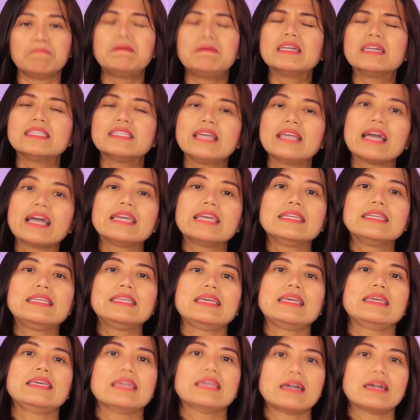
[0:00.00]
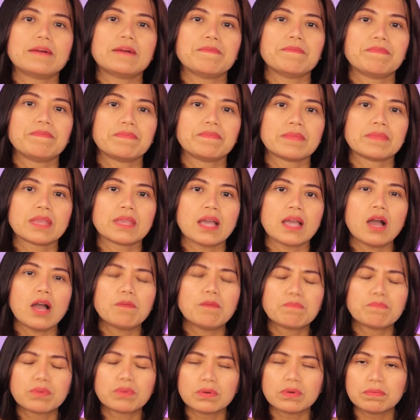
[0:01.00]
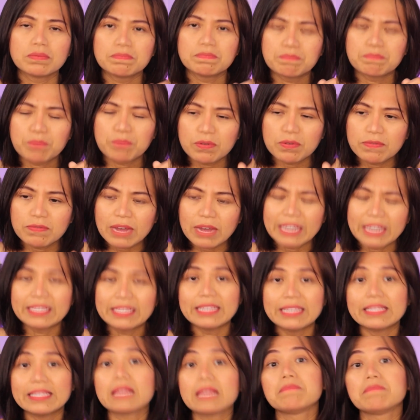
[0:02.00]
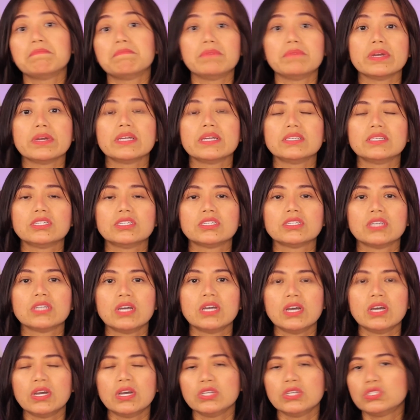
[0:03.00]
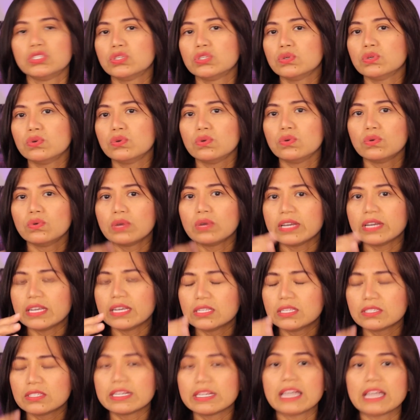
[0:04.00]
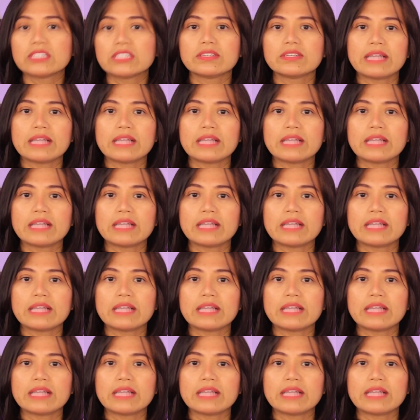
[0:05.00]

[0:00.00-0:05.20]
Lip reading: But the idea of providing that bridge to international